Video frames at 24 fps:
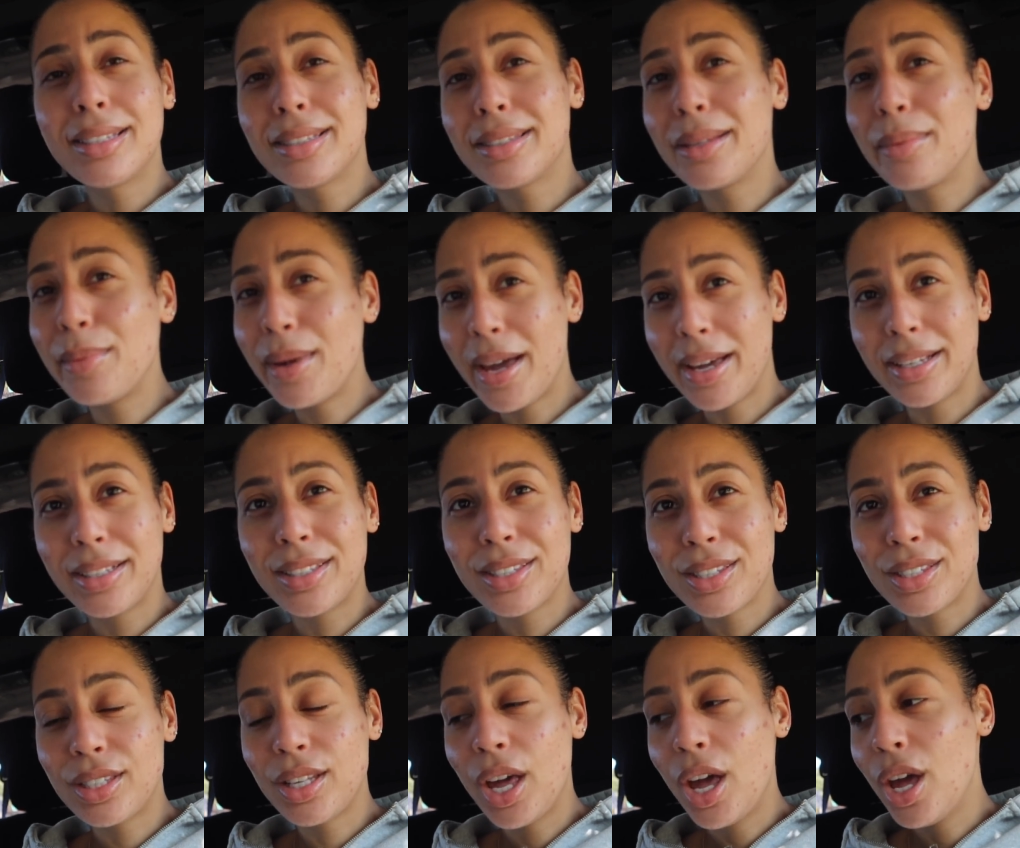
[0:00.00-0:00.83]
is a
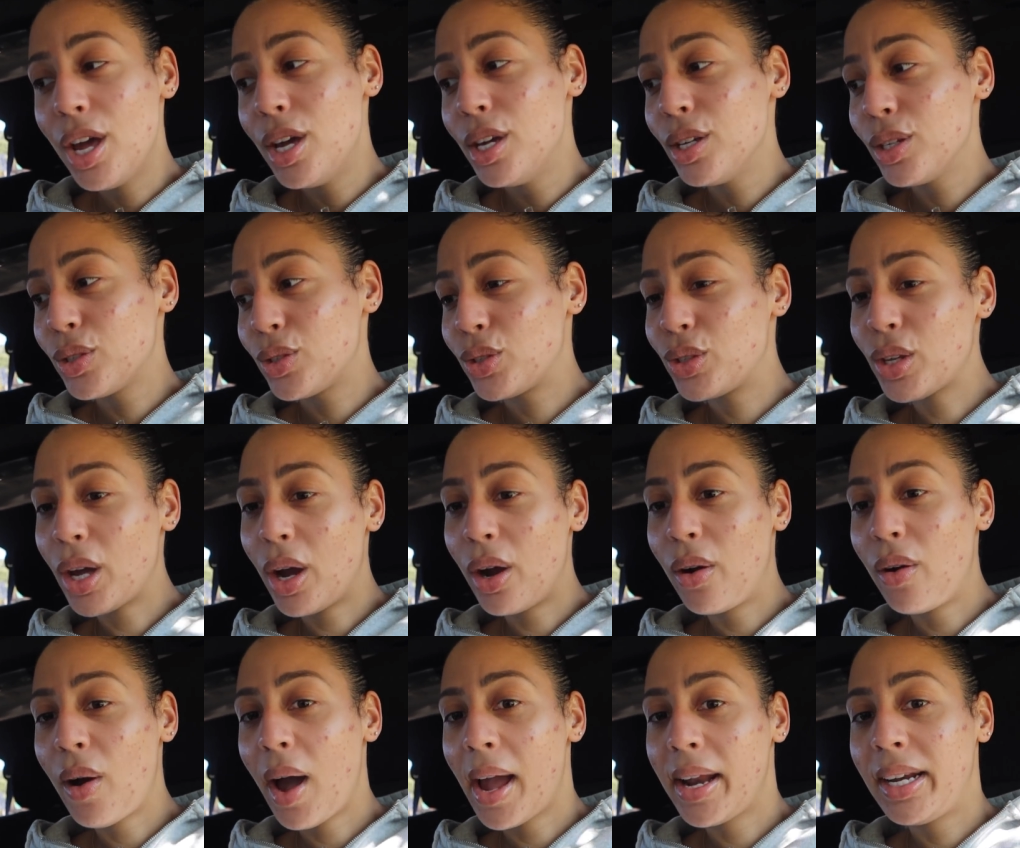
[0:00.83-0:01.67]
mess.
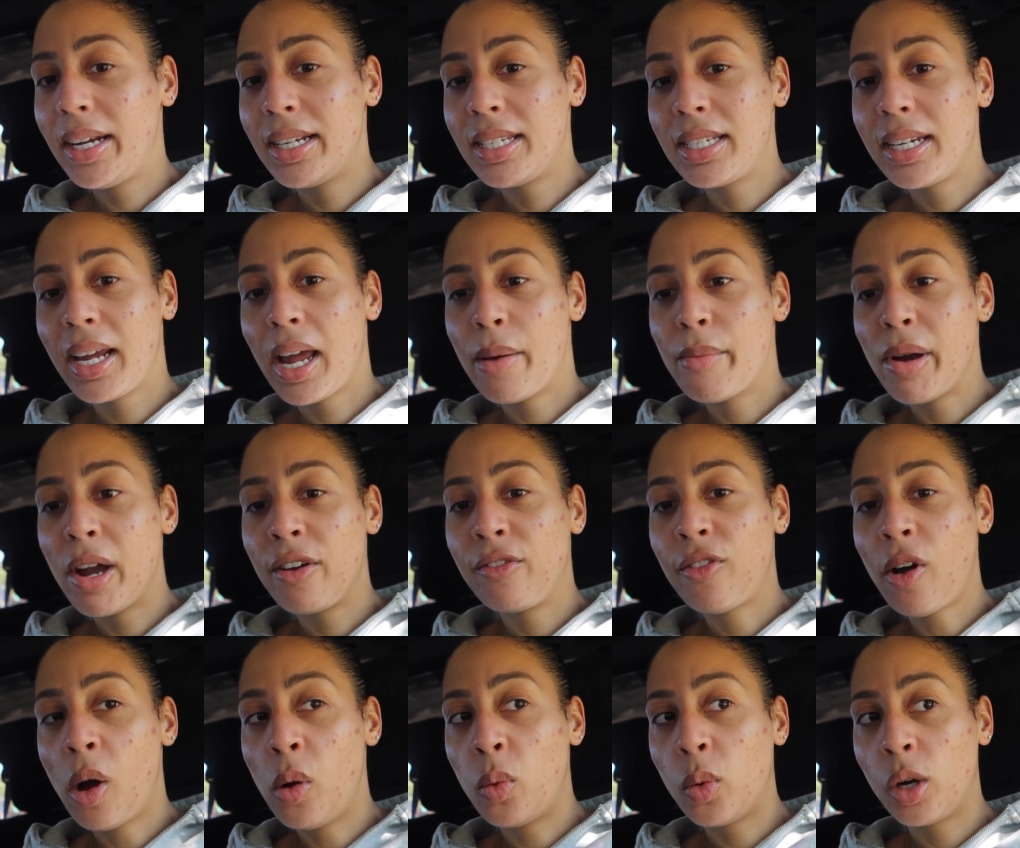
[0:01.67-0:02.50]
So I need to get my
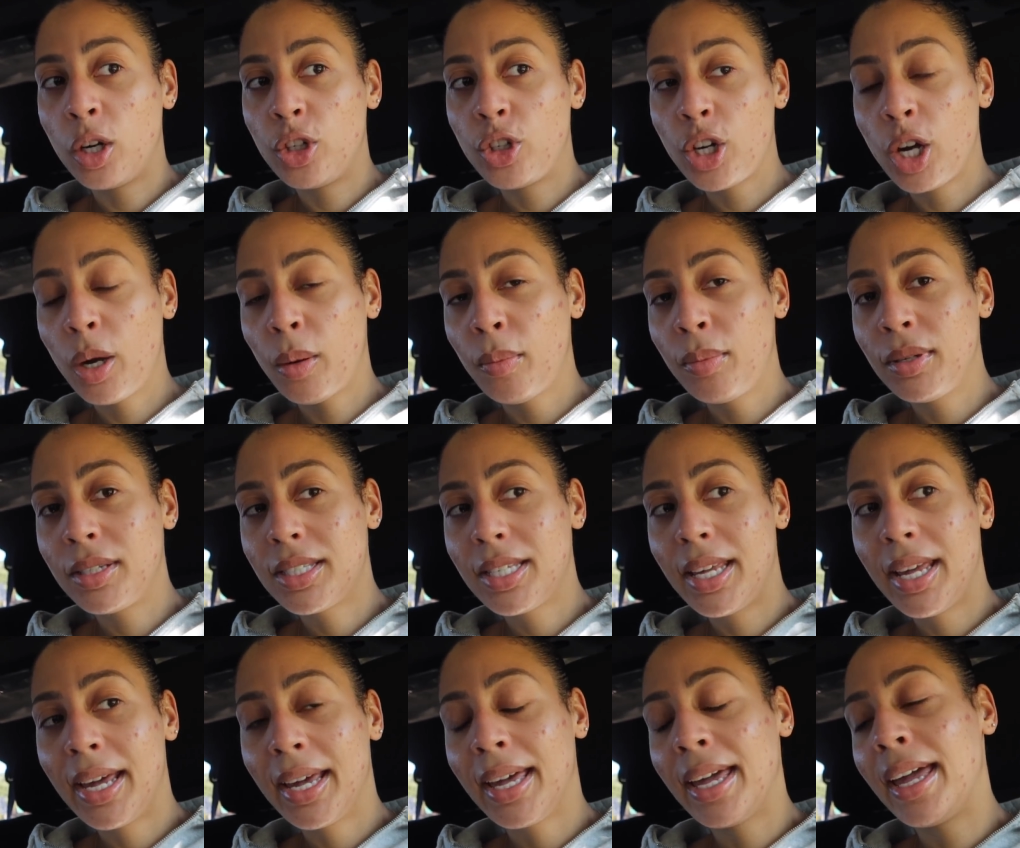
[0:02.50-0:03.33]
fall wardrobe
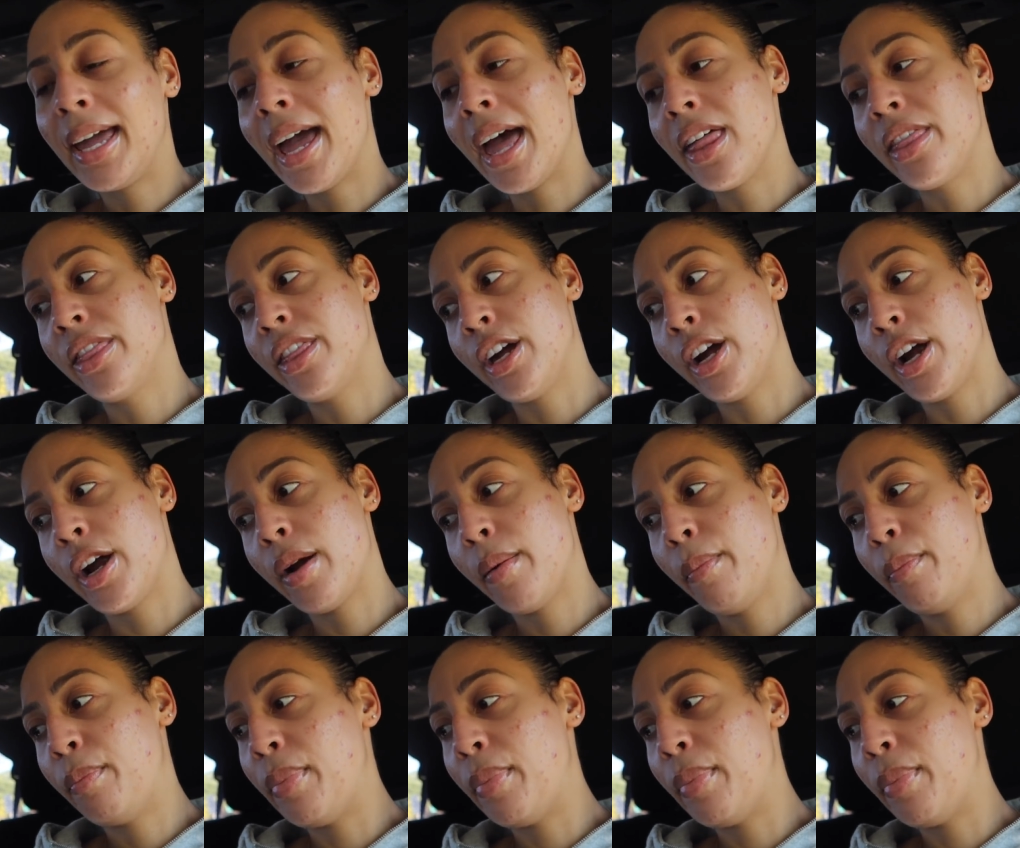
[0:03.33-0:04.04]
together.